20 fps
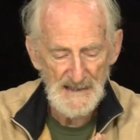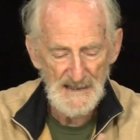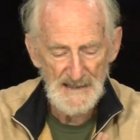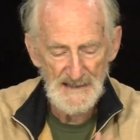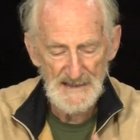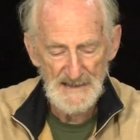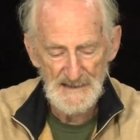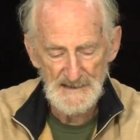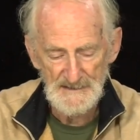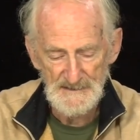
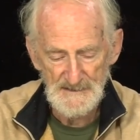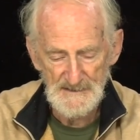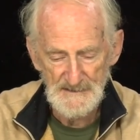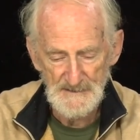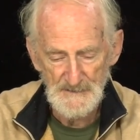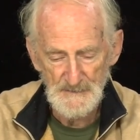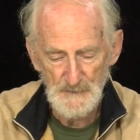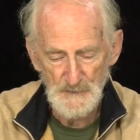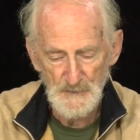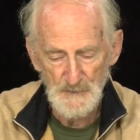And
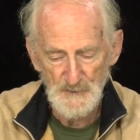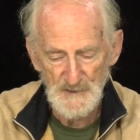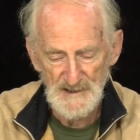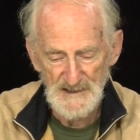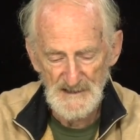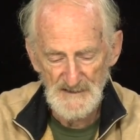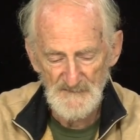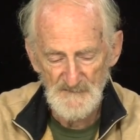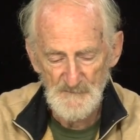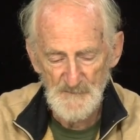
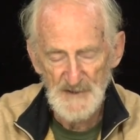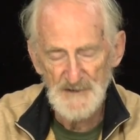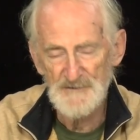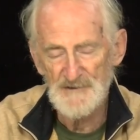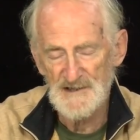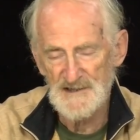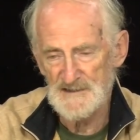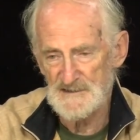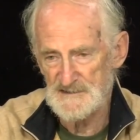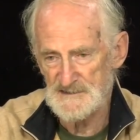we have
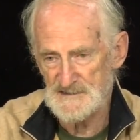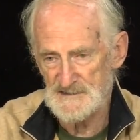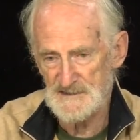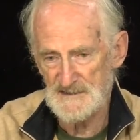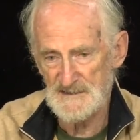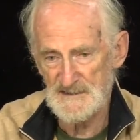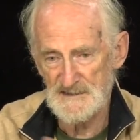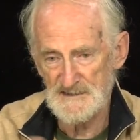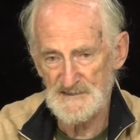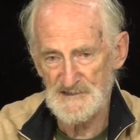periods
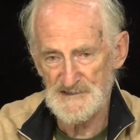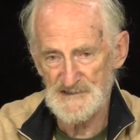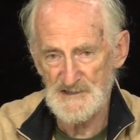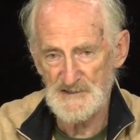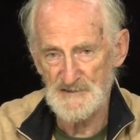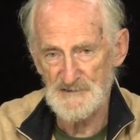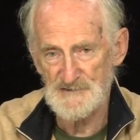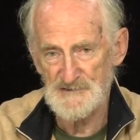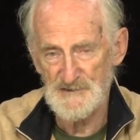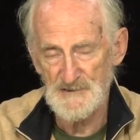in this
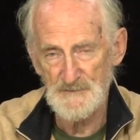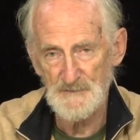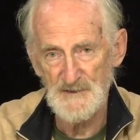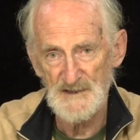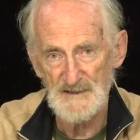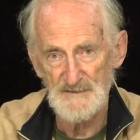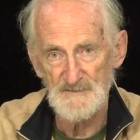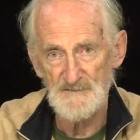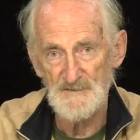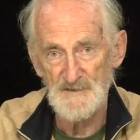country. We
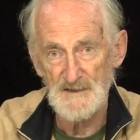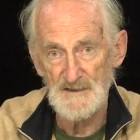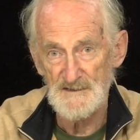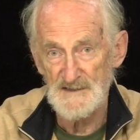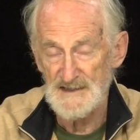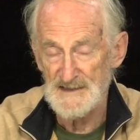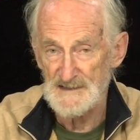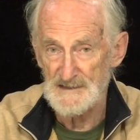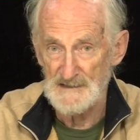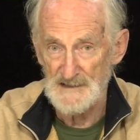have
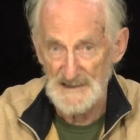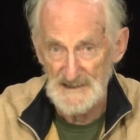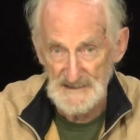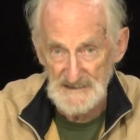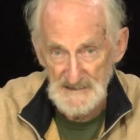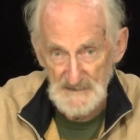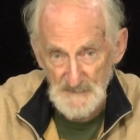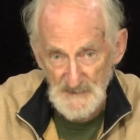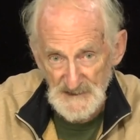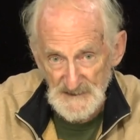the
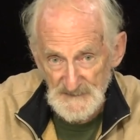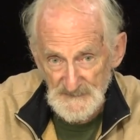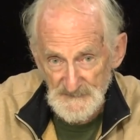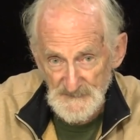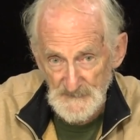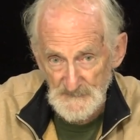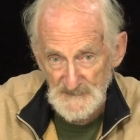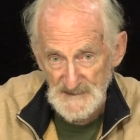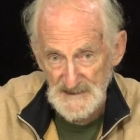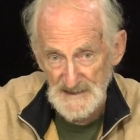Enlightenment
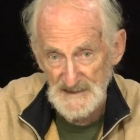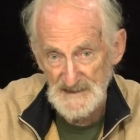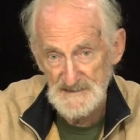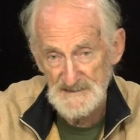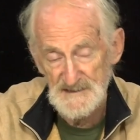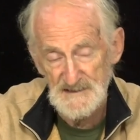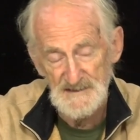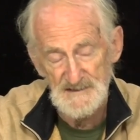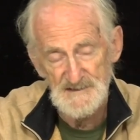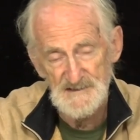from the
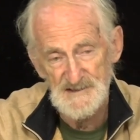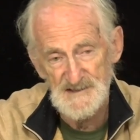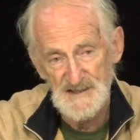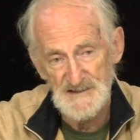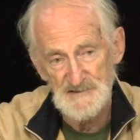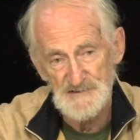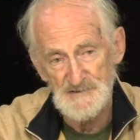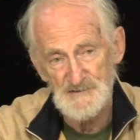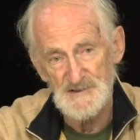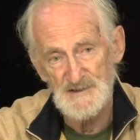18th
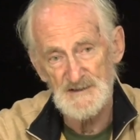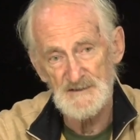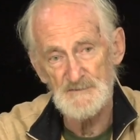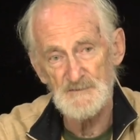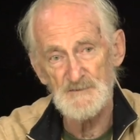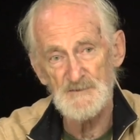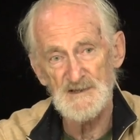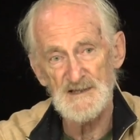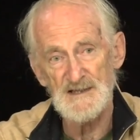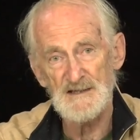century.
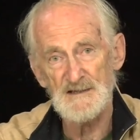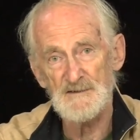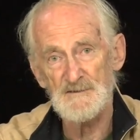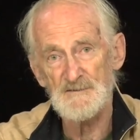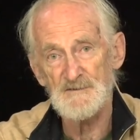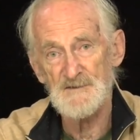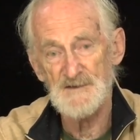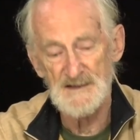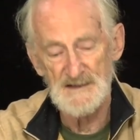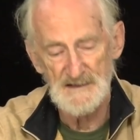We
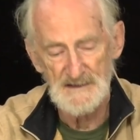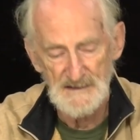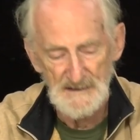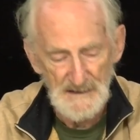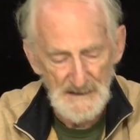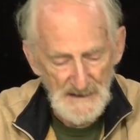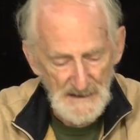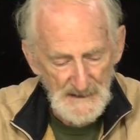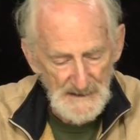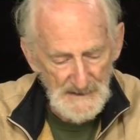have the
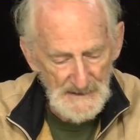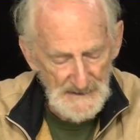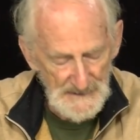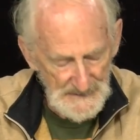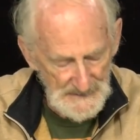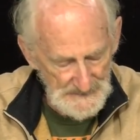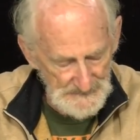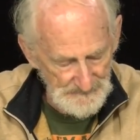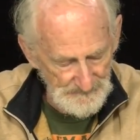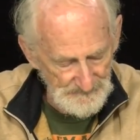
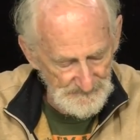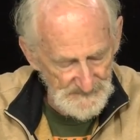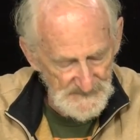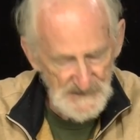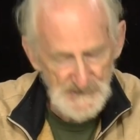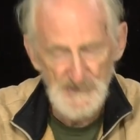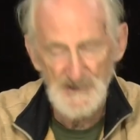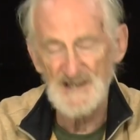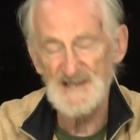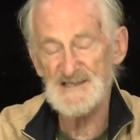um,
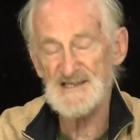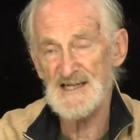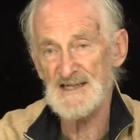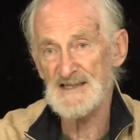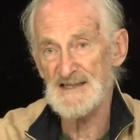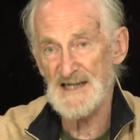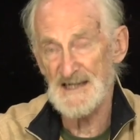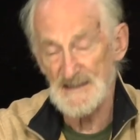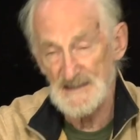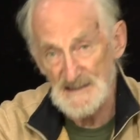
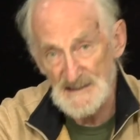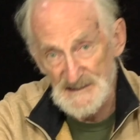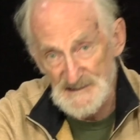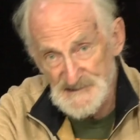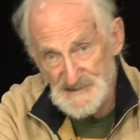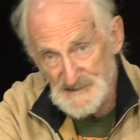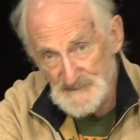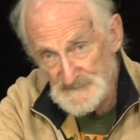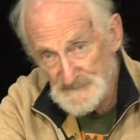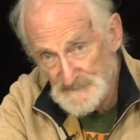
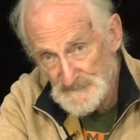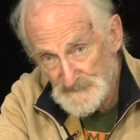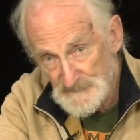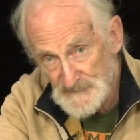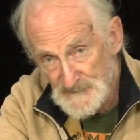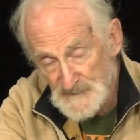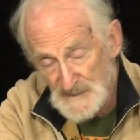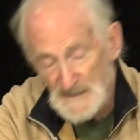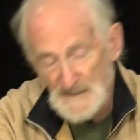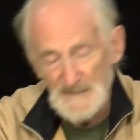Transcendentalism
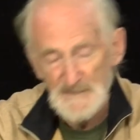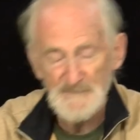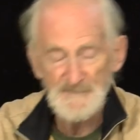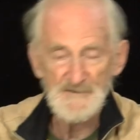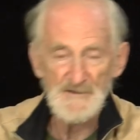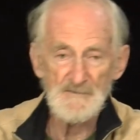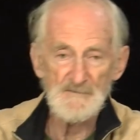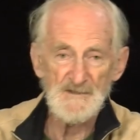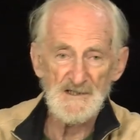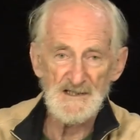
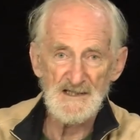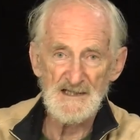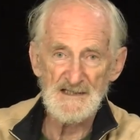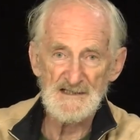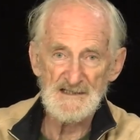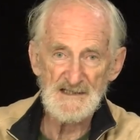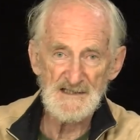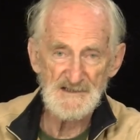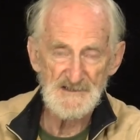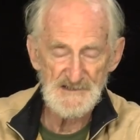from the
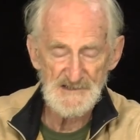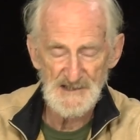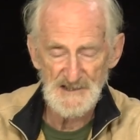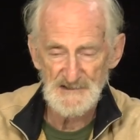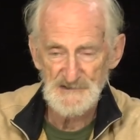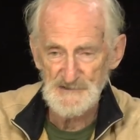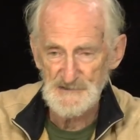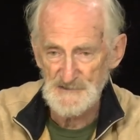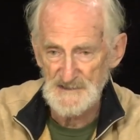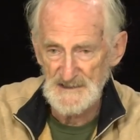19th
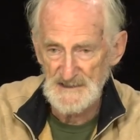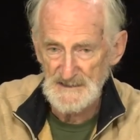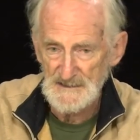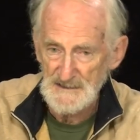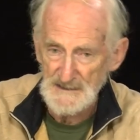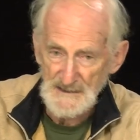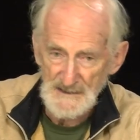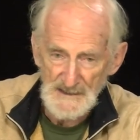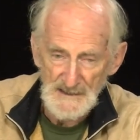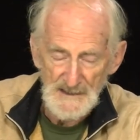century
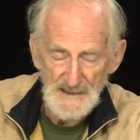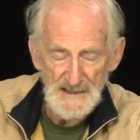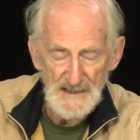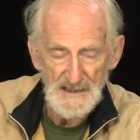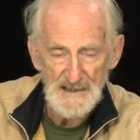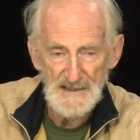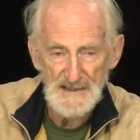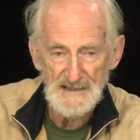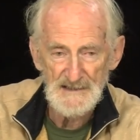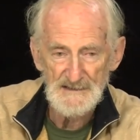
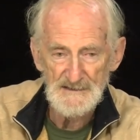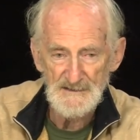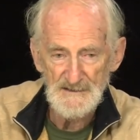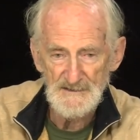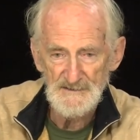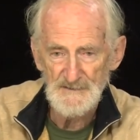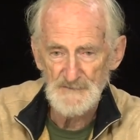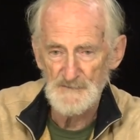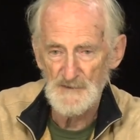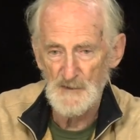
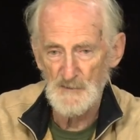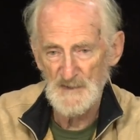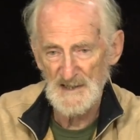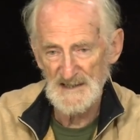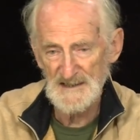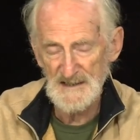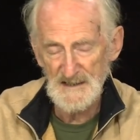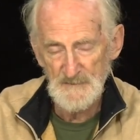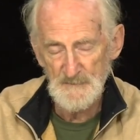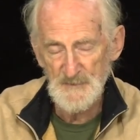and the
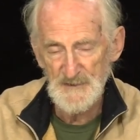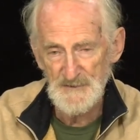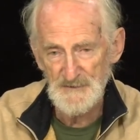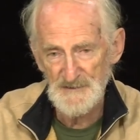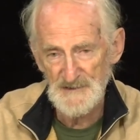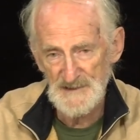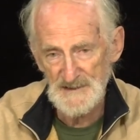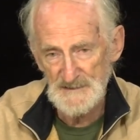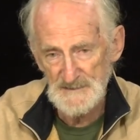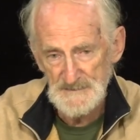Romantic
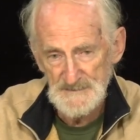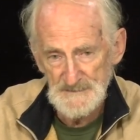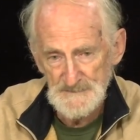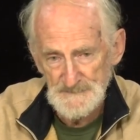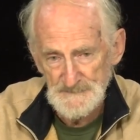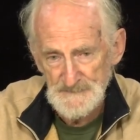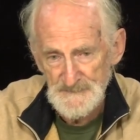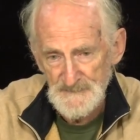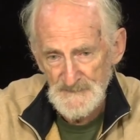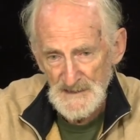period,
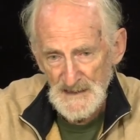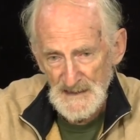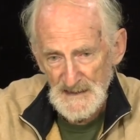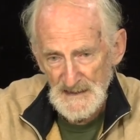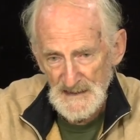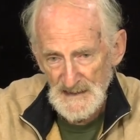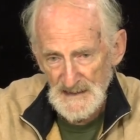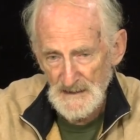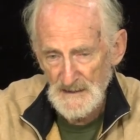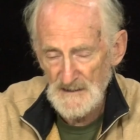
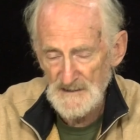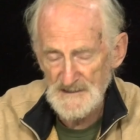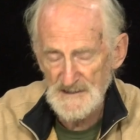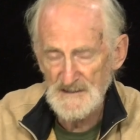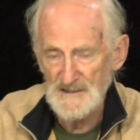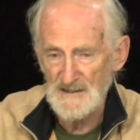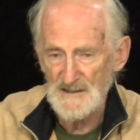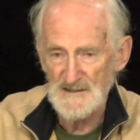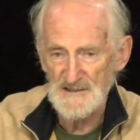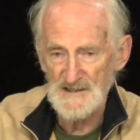on
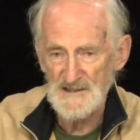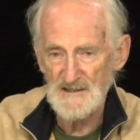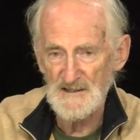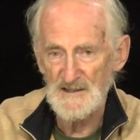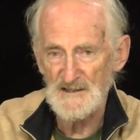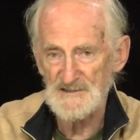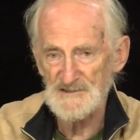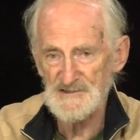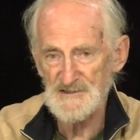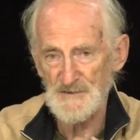and on and
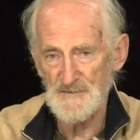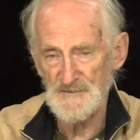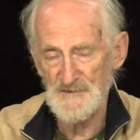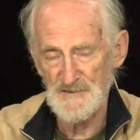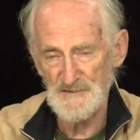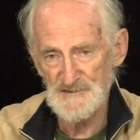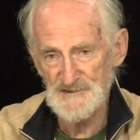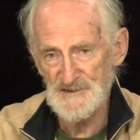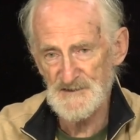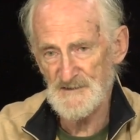on. So
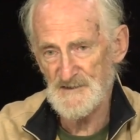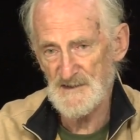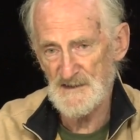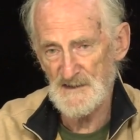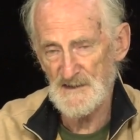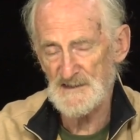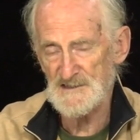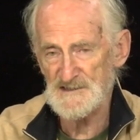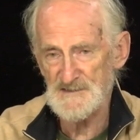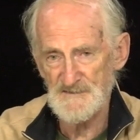those are the
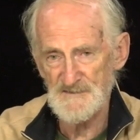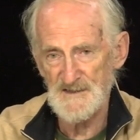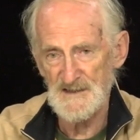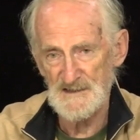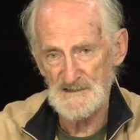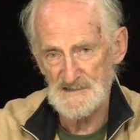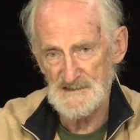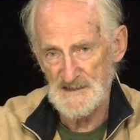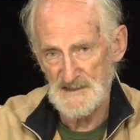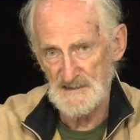kinds of
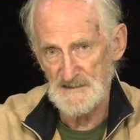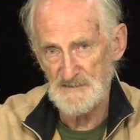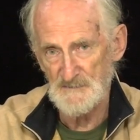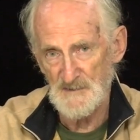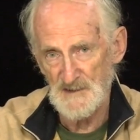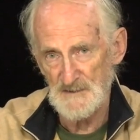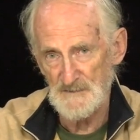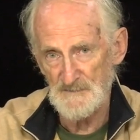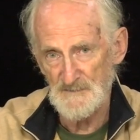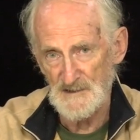things that you
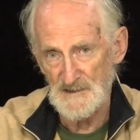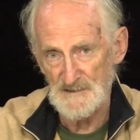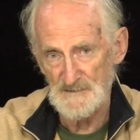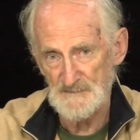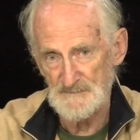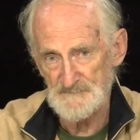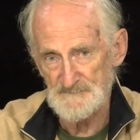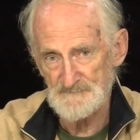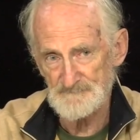might want to